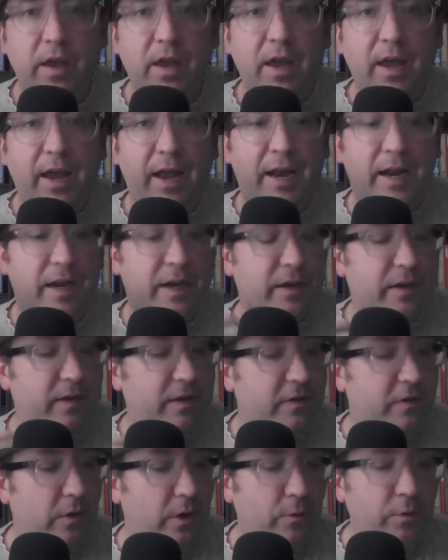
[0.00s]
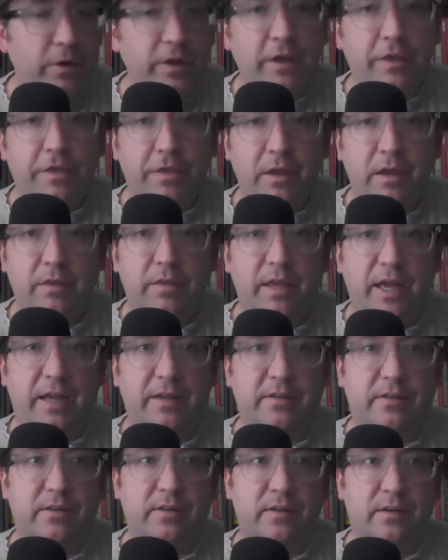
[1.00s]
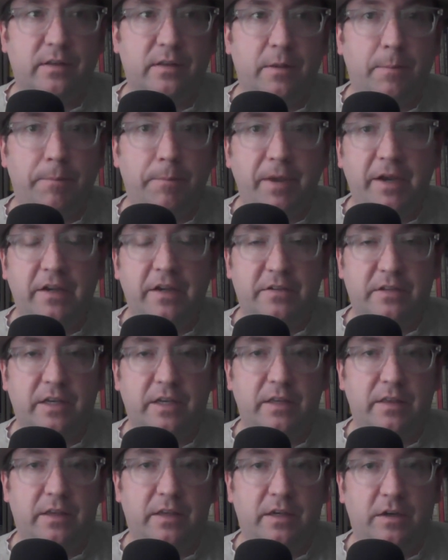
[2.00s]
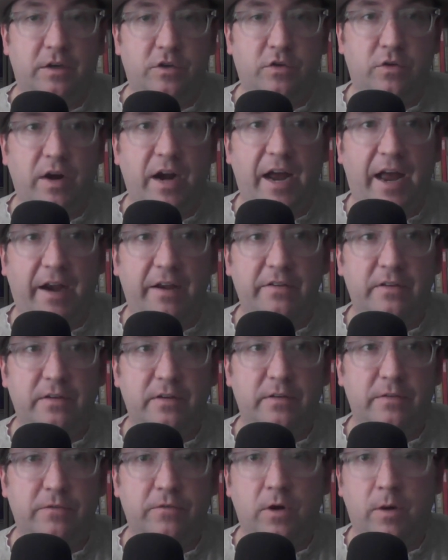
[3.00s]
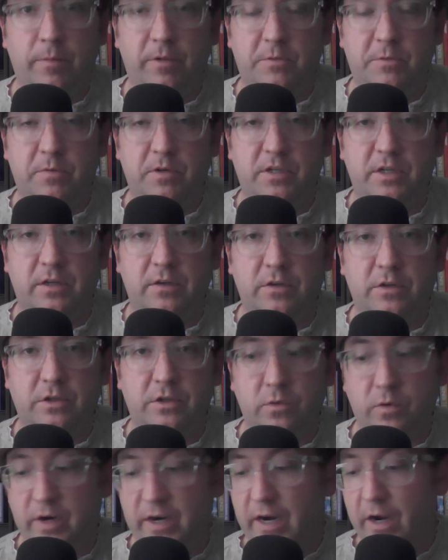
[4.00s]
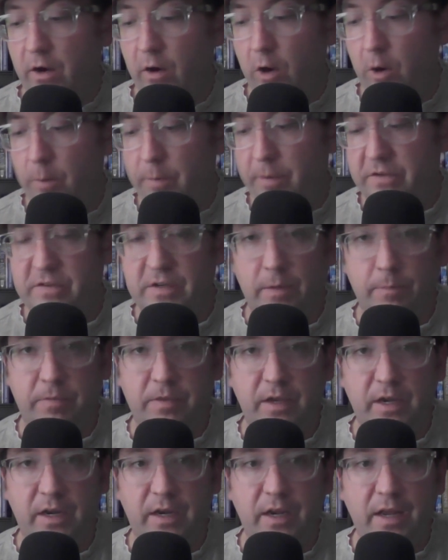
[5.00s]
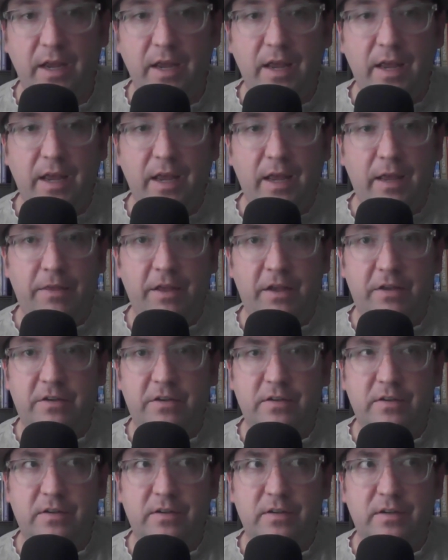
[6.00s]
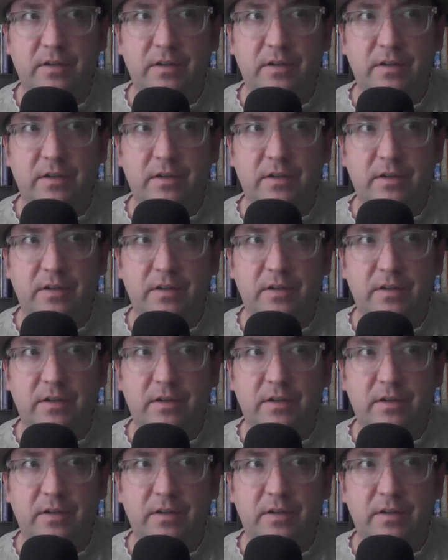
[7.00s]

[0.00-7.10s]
And so I really think that's the biggest thing that detracts from this particular story. And I hope it's something that's